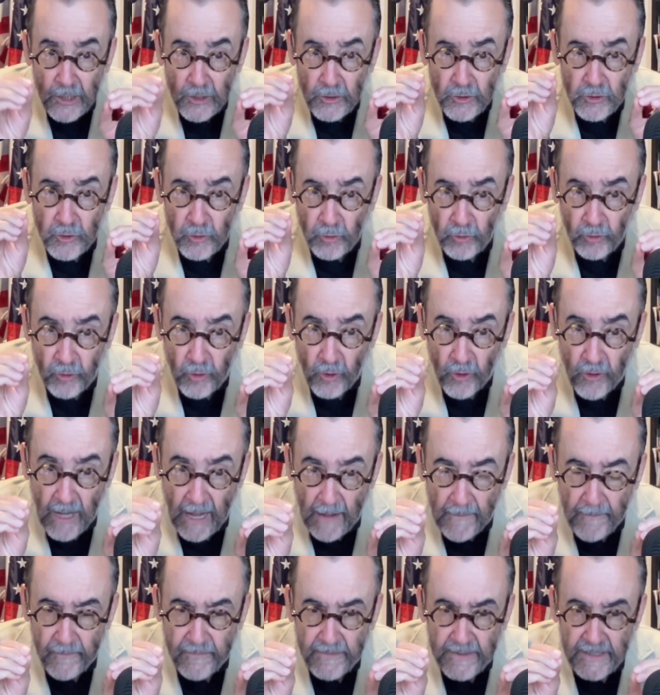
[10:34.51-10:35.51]
to look
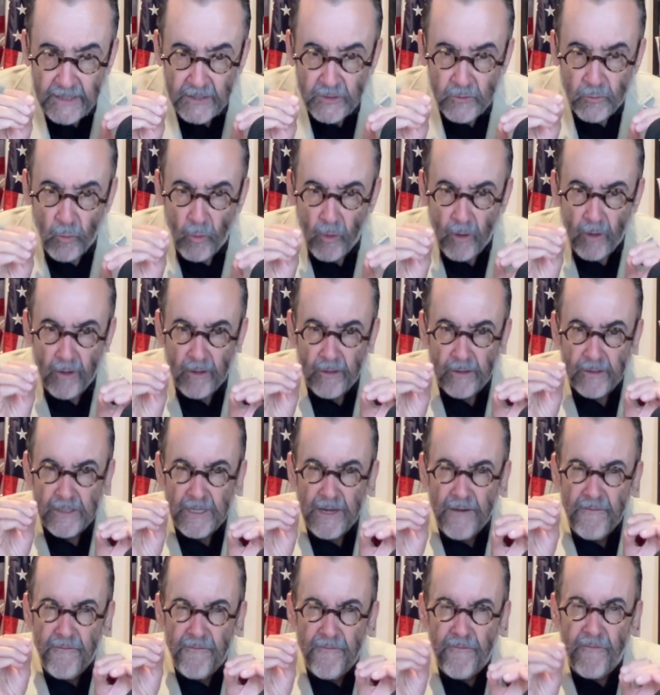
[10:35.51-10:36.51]
up these words,
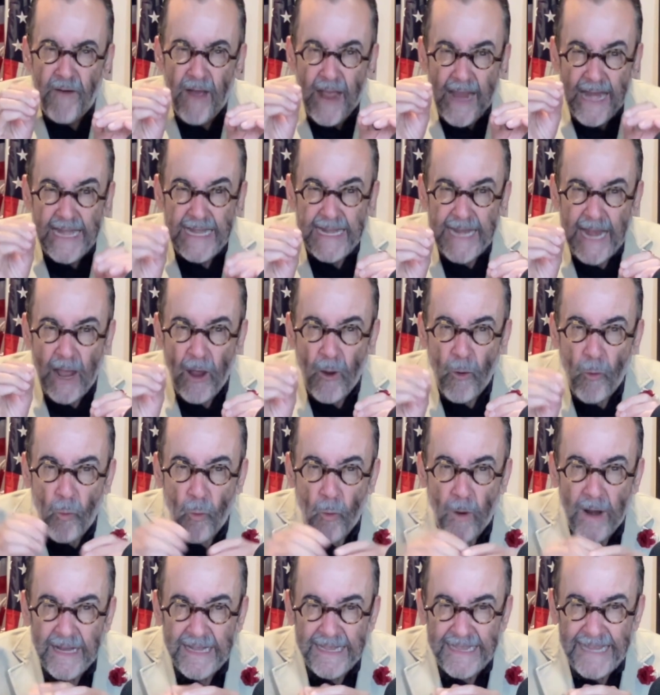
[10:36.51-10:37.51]
find out
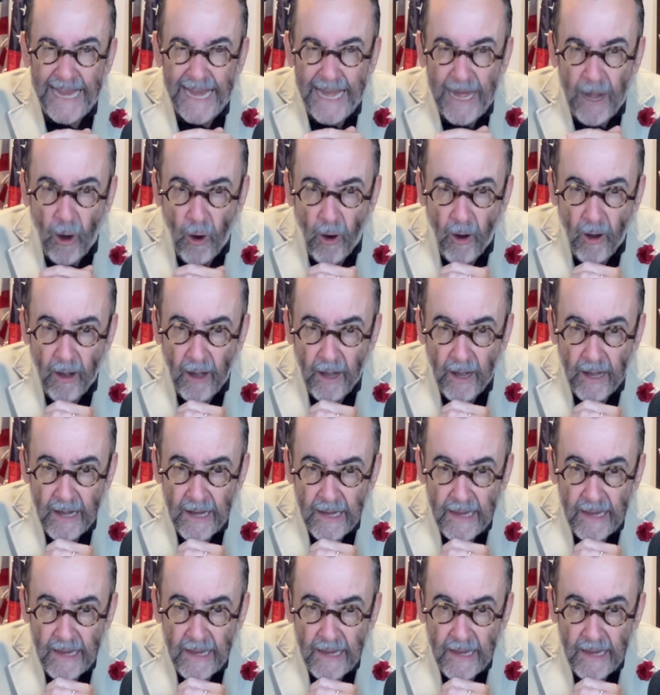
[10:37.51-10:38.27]
what they are,